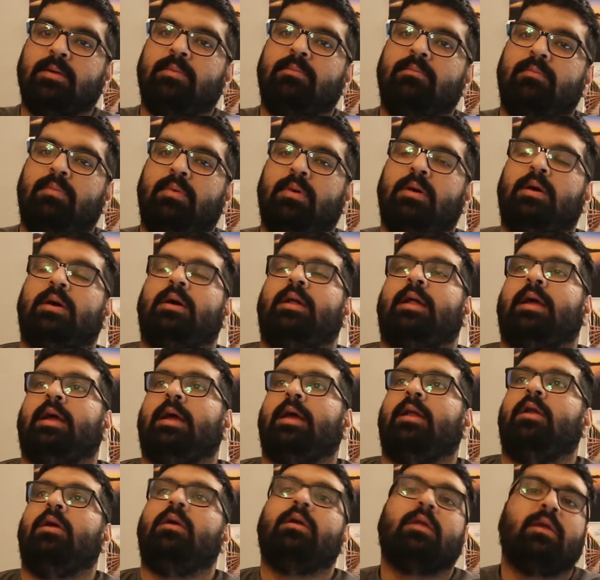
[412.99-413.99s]
but I
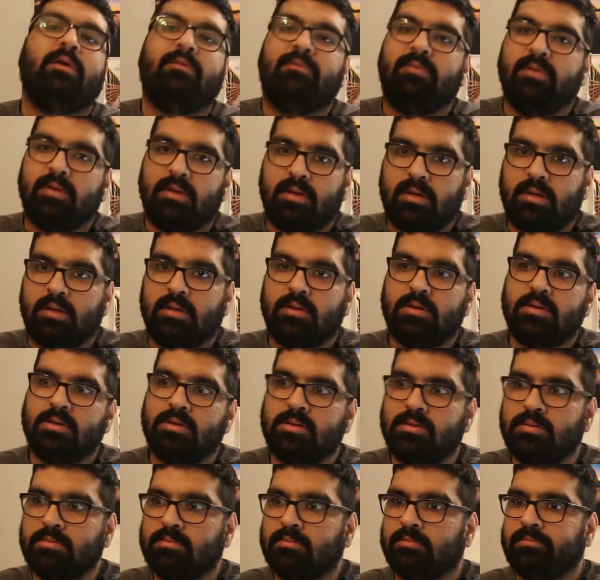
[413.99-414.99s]
cannot give it.
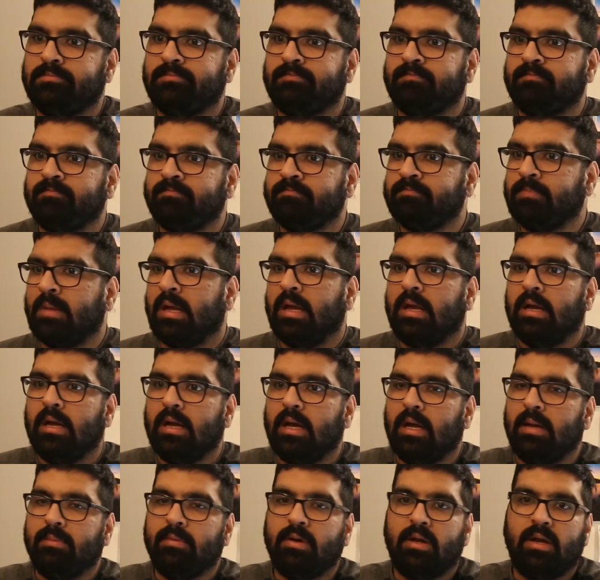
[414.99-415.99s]

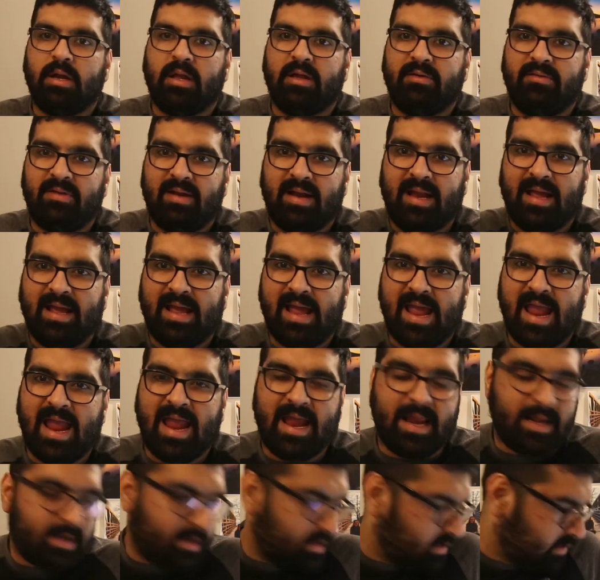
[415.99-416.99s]
I'm gonna give it like
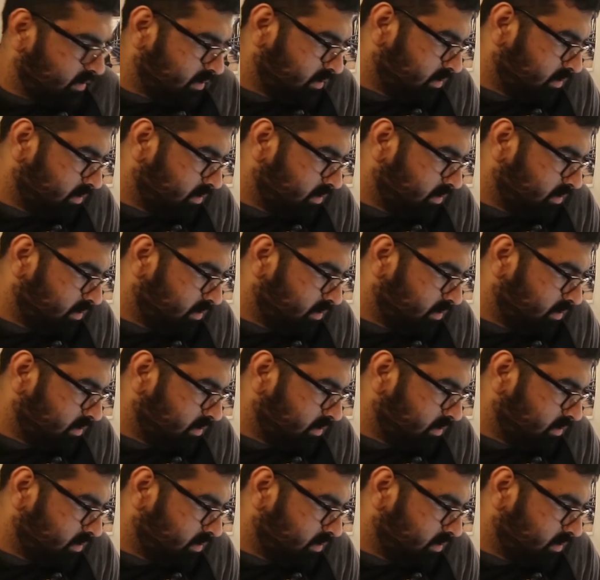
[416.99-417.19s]
8.